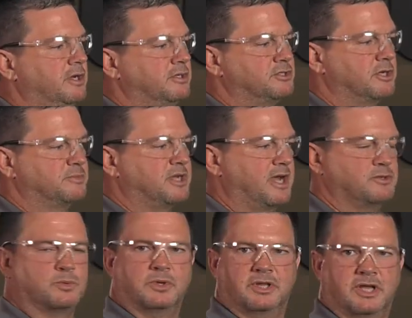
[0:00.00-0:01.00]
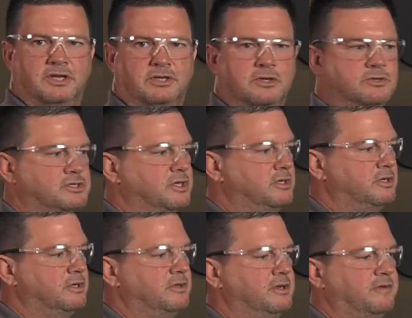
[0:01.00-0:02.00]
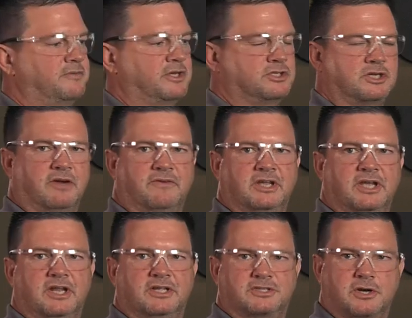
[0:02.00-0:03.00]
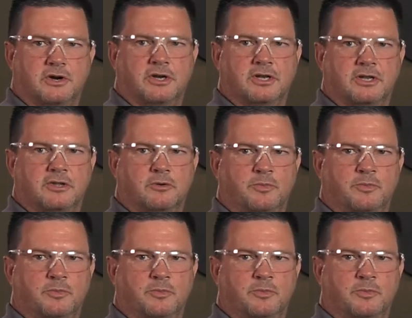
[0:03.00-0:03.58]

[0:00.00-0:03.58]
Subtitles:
Sometimes when they use it, if they shove it in and turn it a little